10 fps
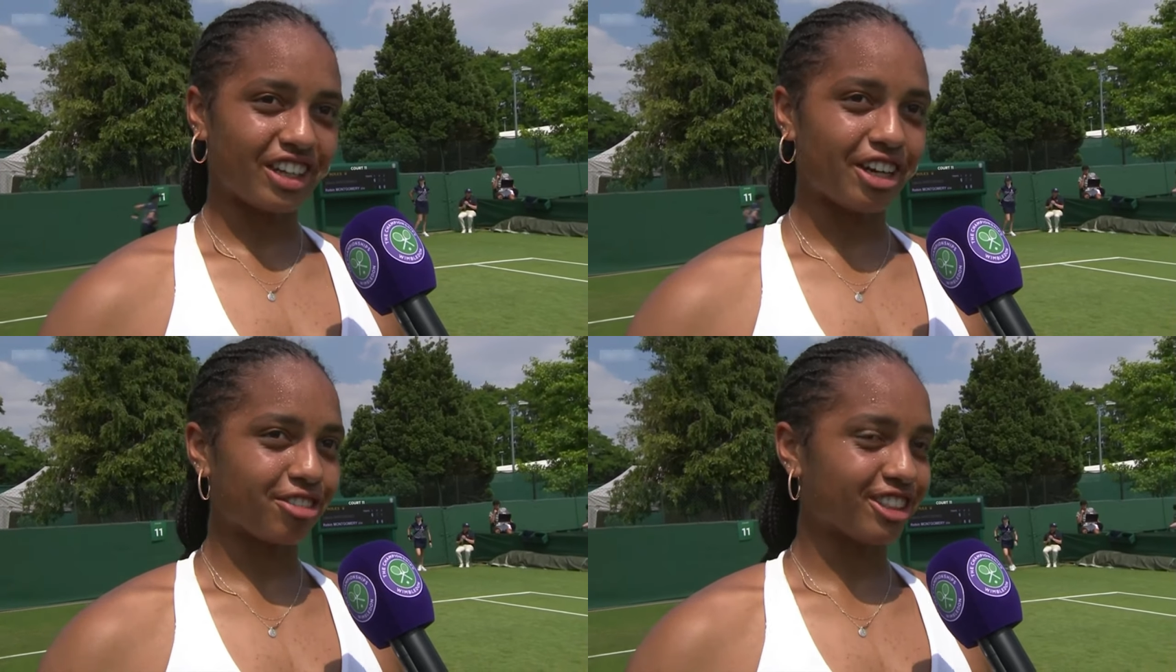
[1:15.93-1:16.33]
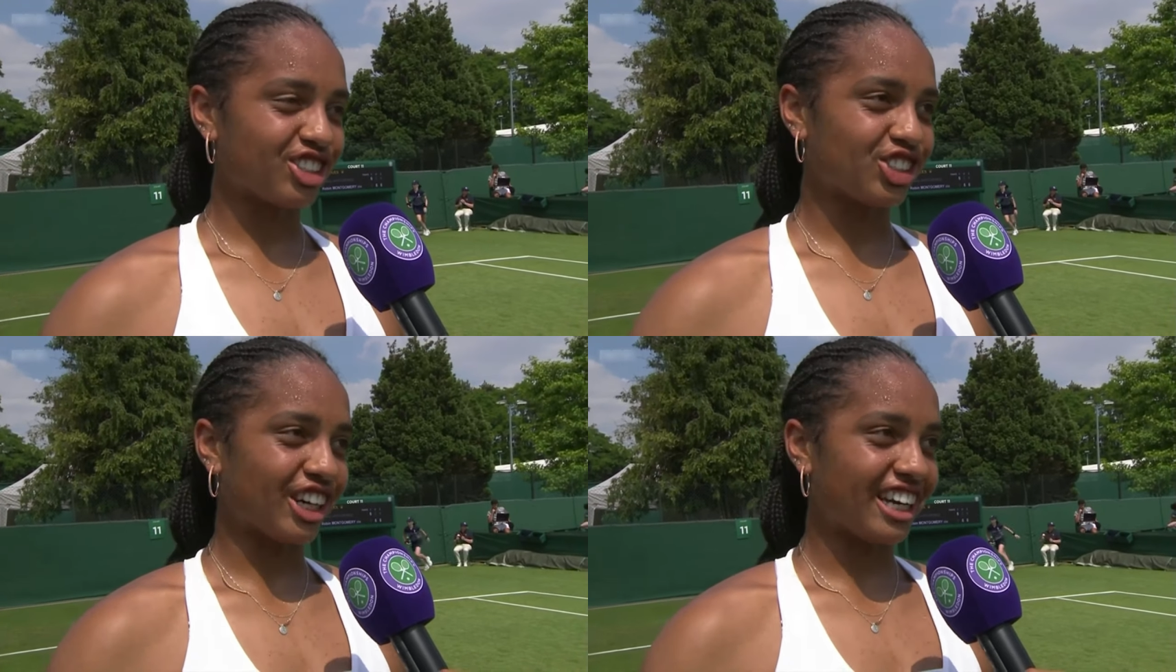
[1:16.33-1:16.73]
here for
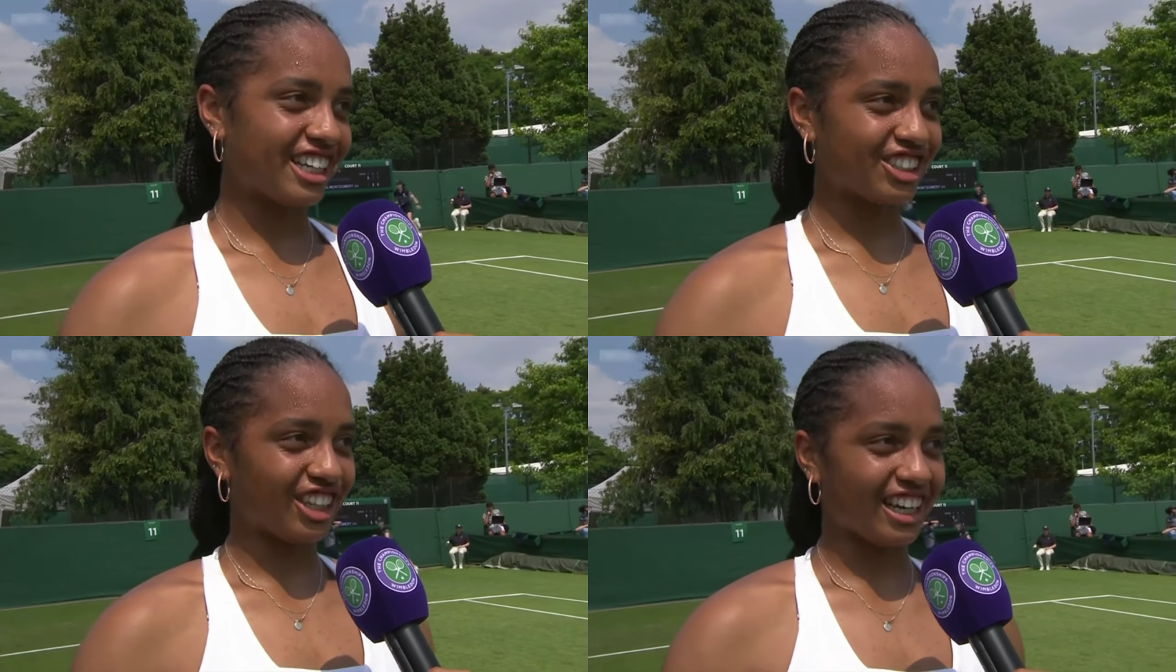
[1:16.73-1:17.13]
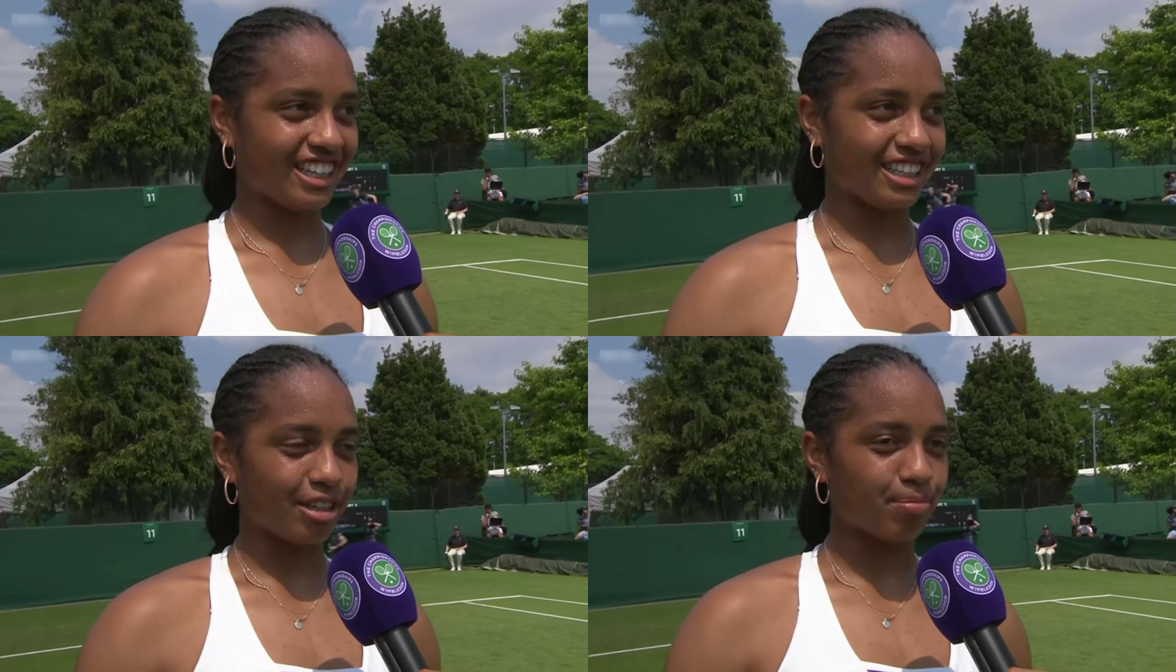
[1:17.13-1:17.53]
the journey,
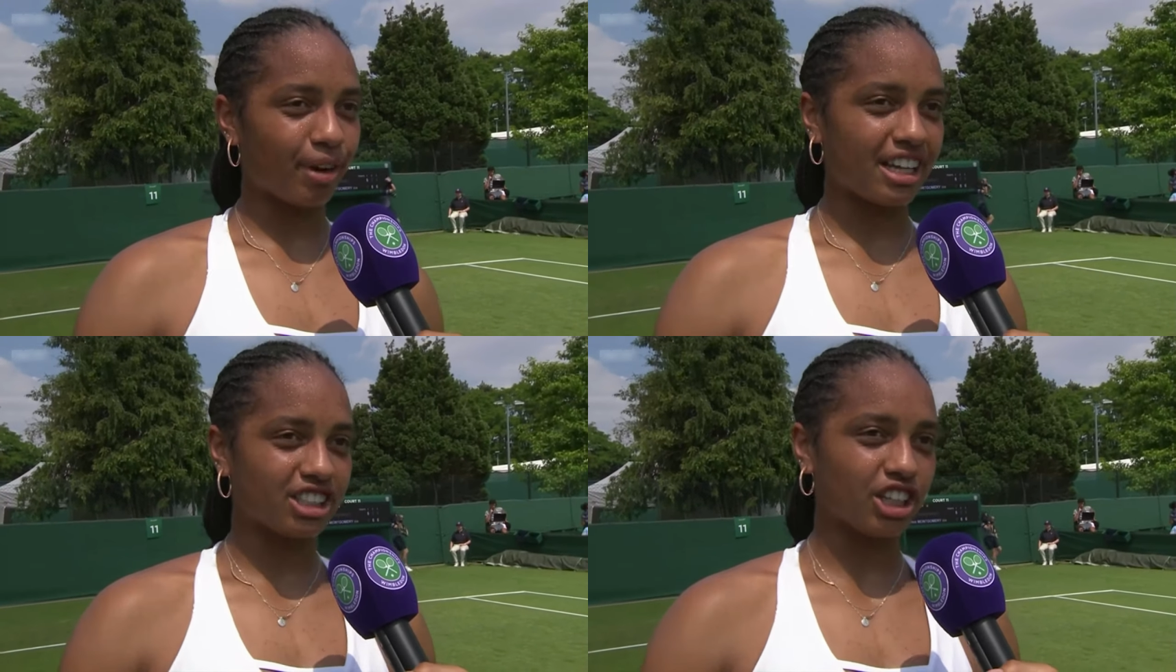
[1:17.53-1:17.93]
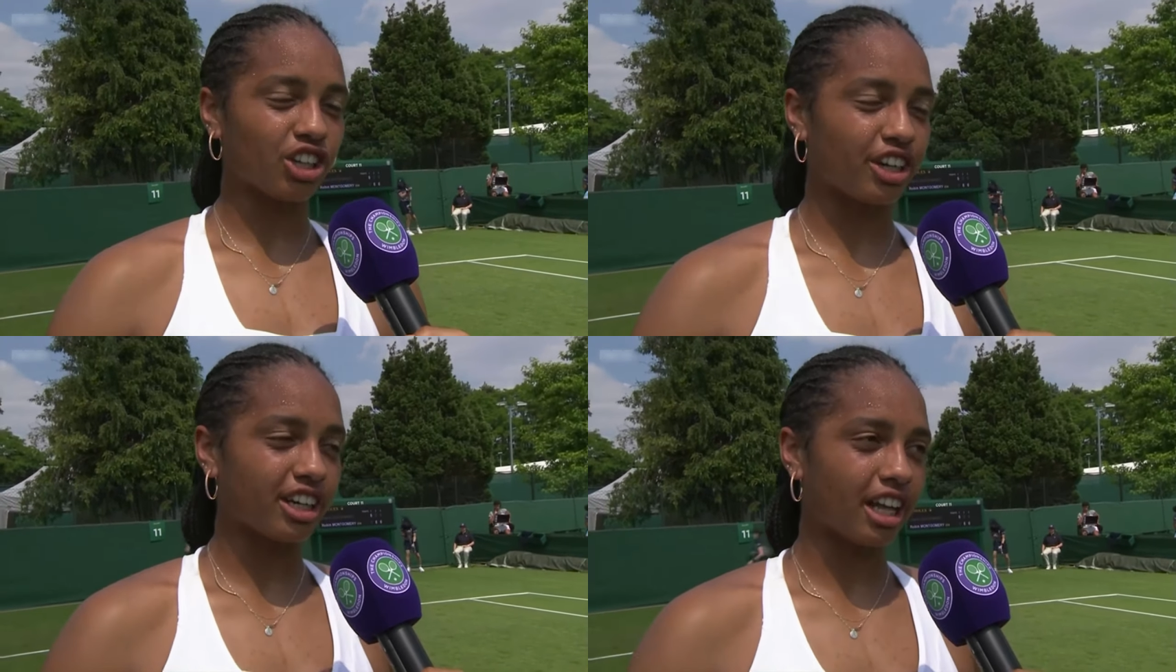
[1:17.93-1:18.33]
trying to embrace
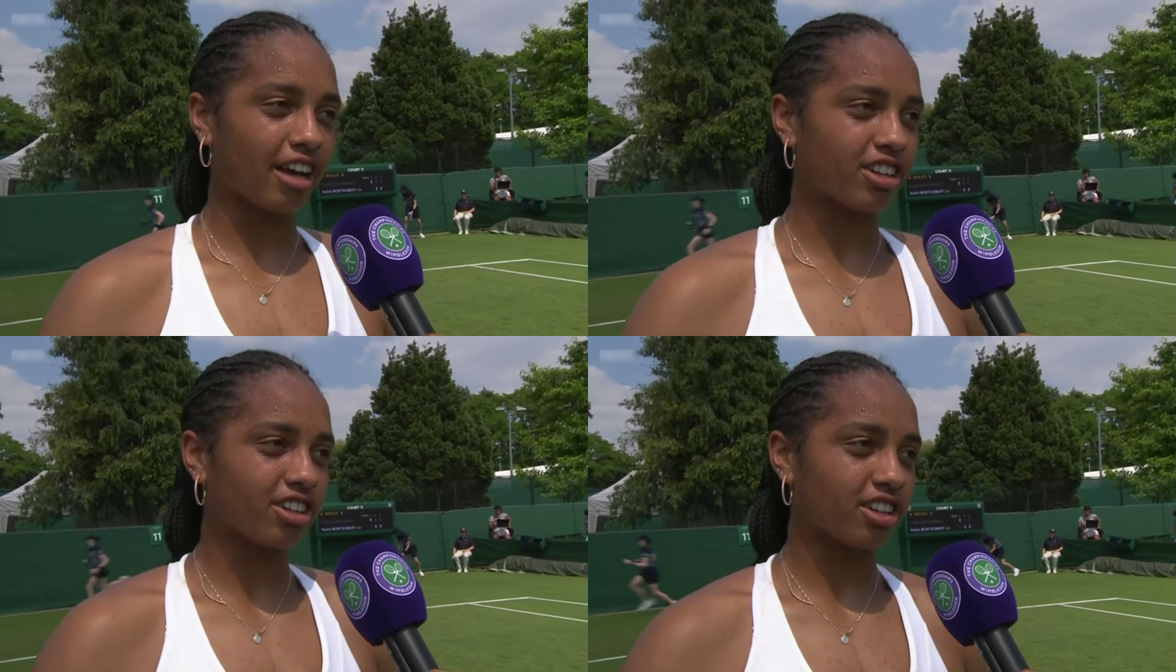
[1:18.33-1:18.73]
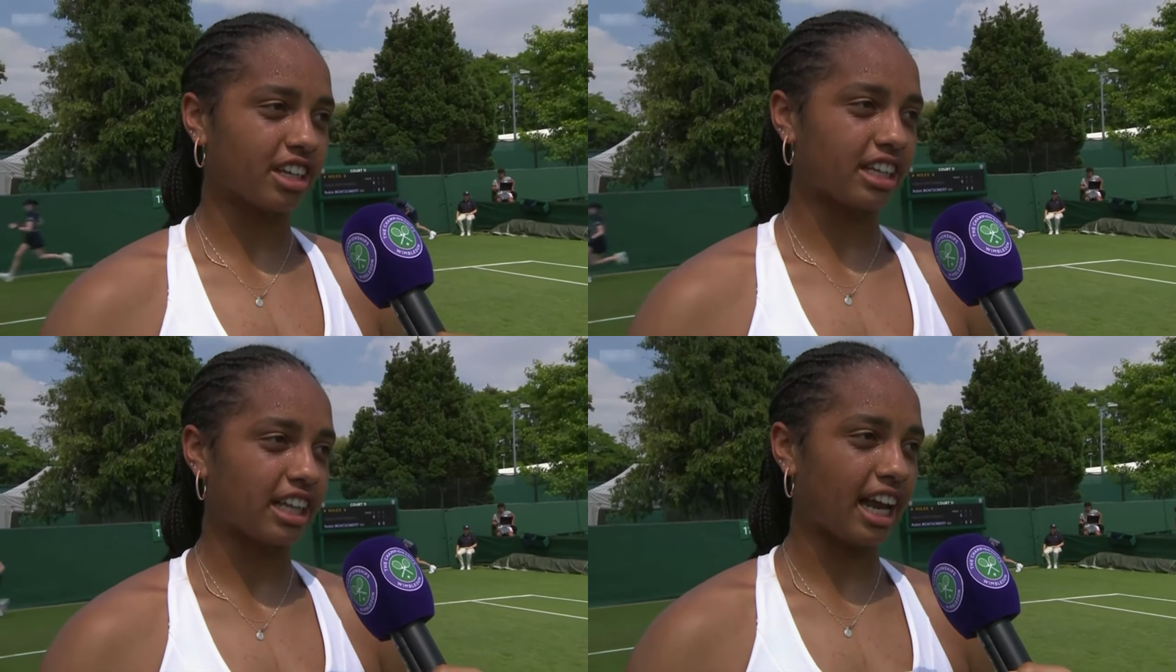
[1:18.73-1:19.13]
and learn every little
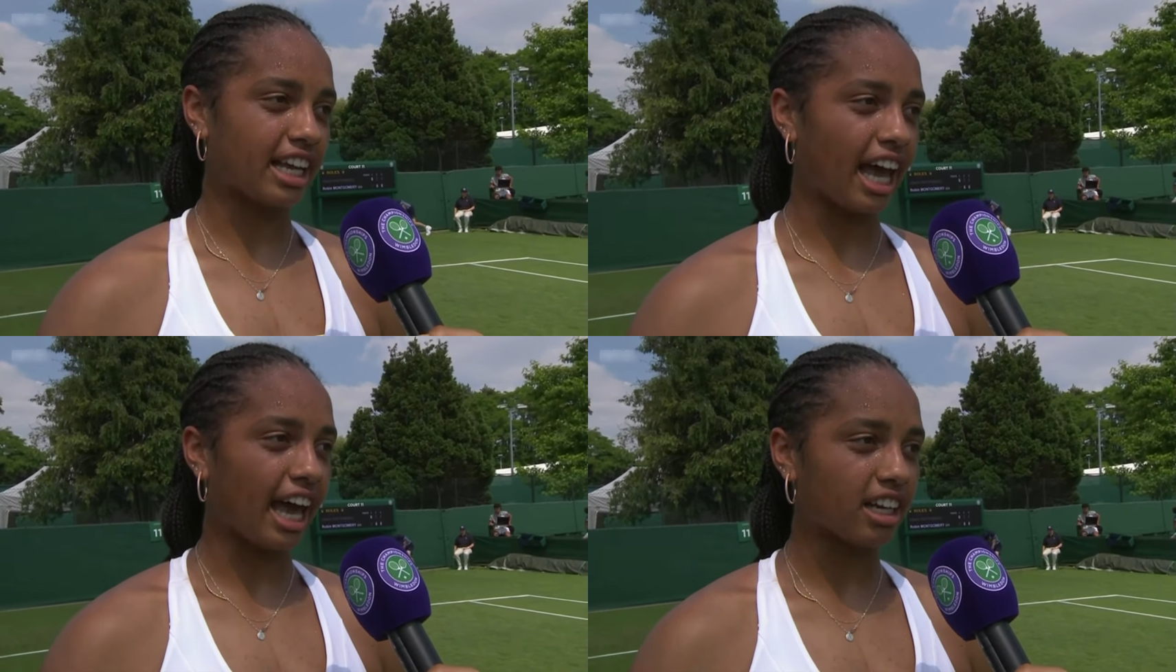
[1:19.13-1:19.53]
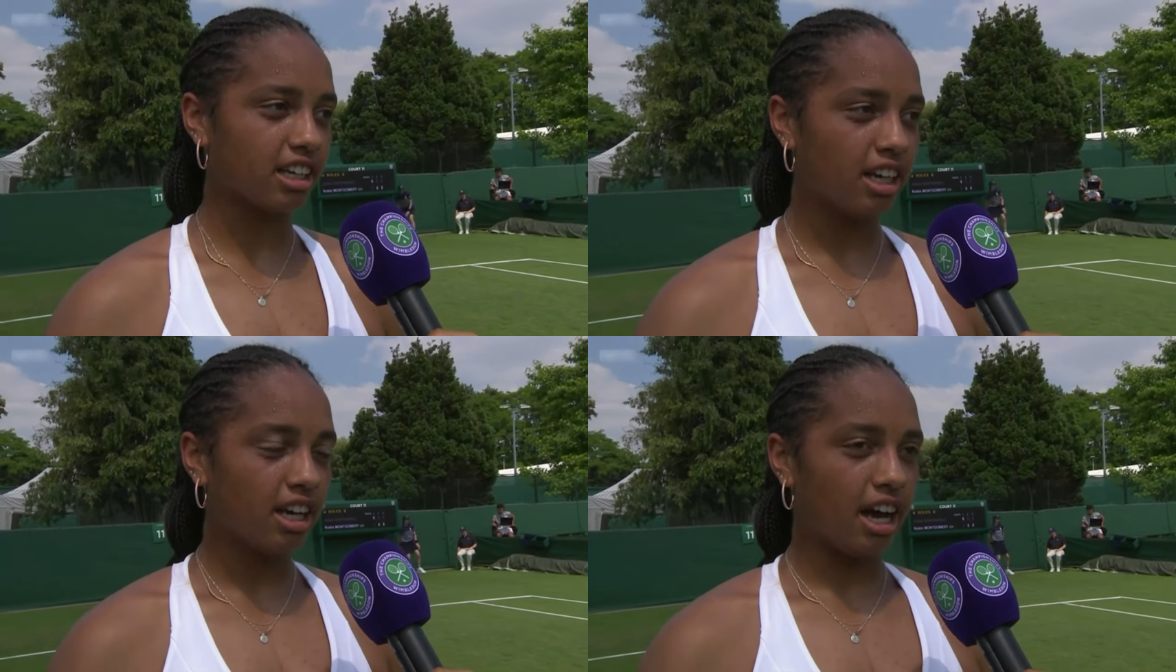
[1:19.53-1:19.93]
thing that I
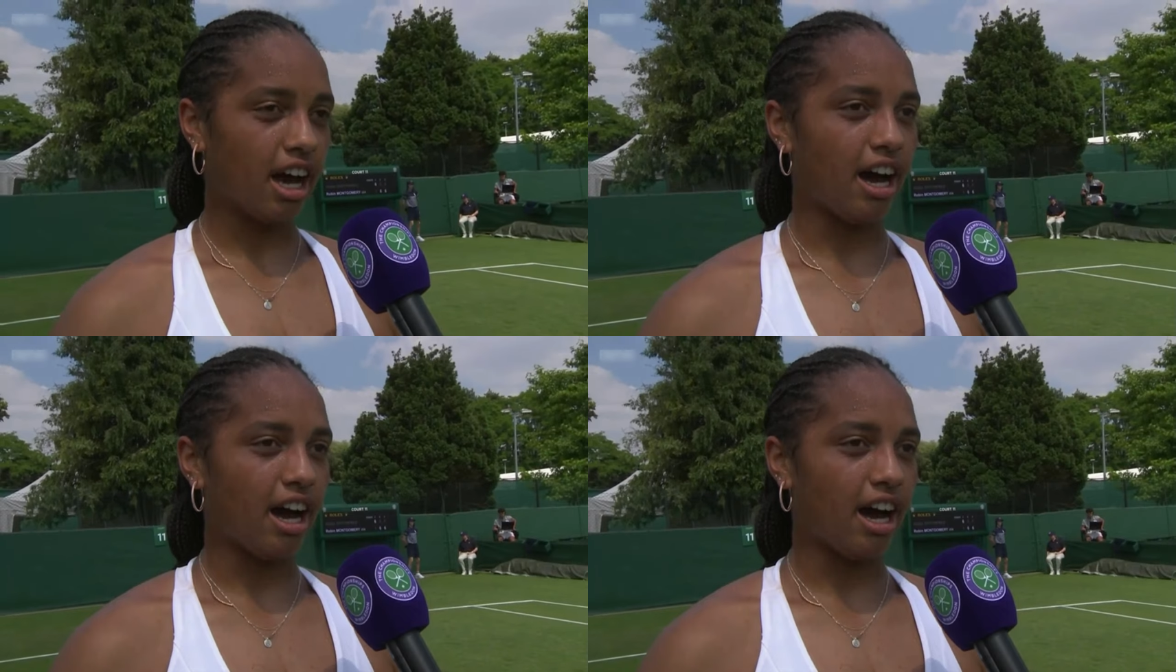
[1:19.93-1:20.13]
can.